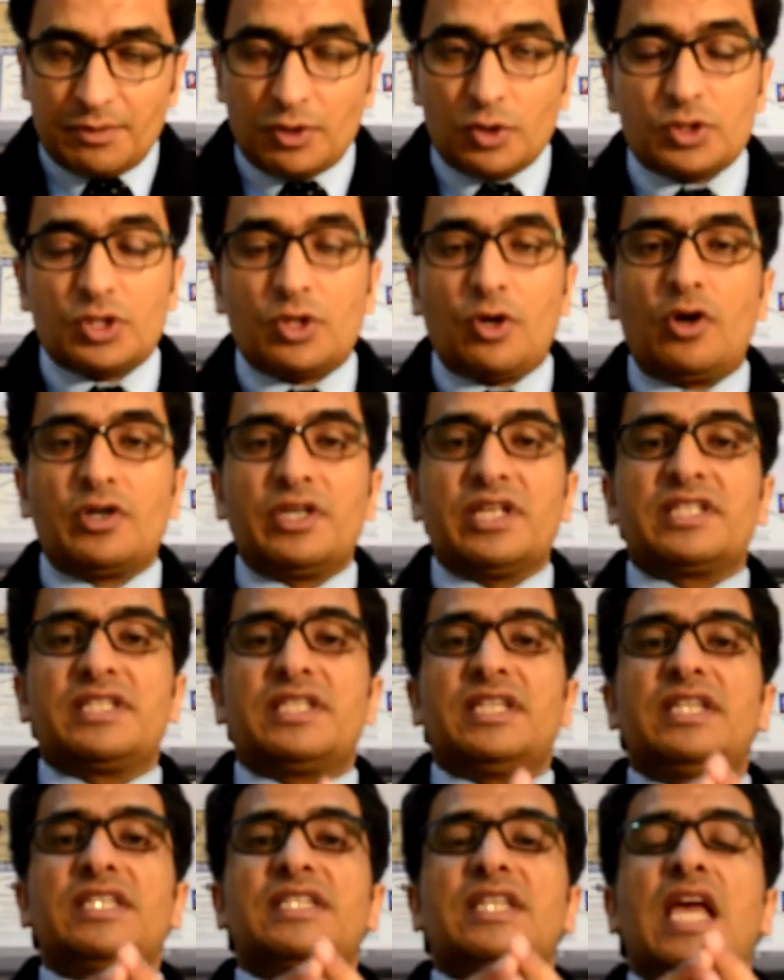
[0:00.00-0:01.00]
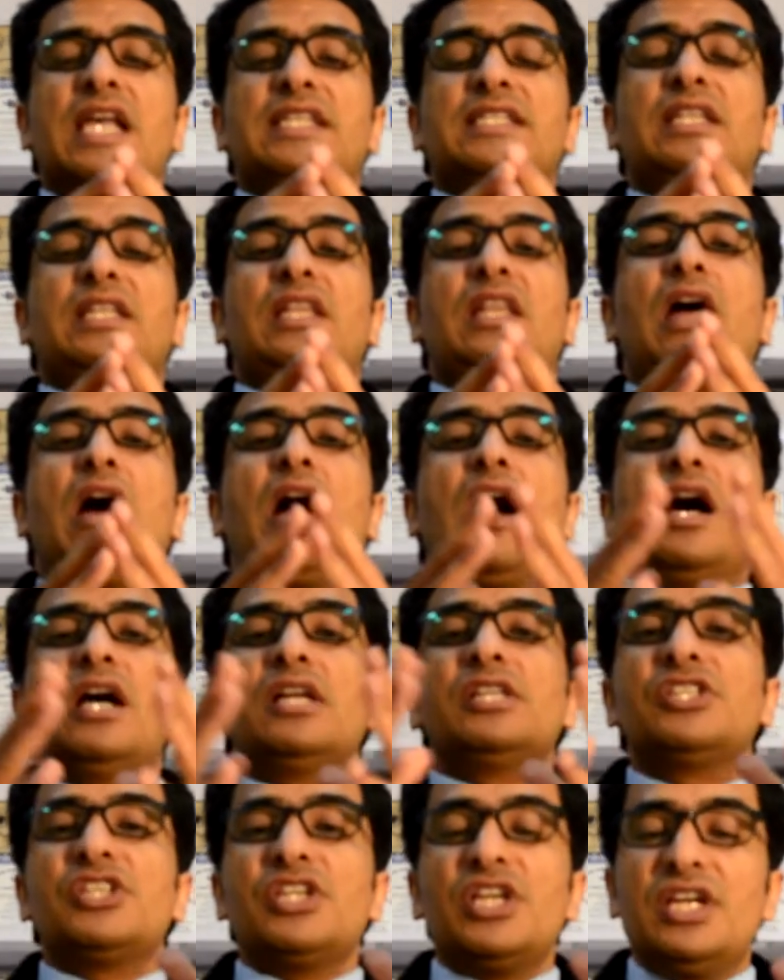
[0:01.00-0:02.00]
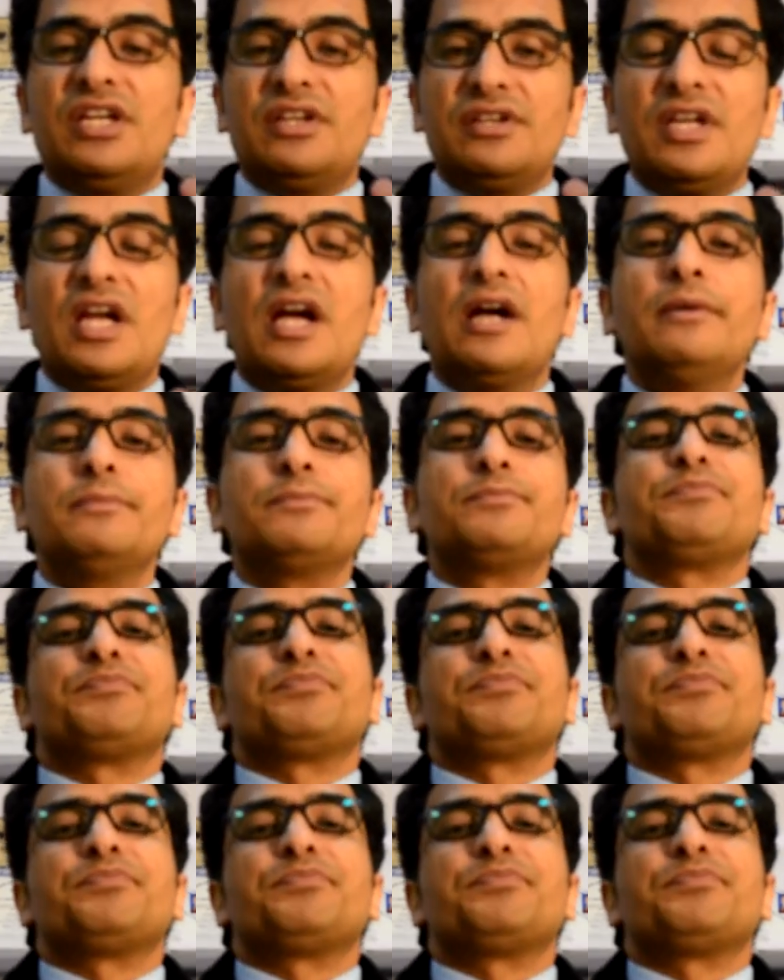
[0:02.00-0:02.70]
because the cortex has a large area.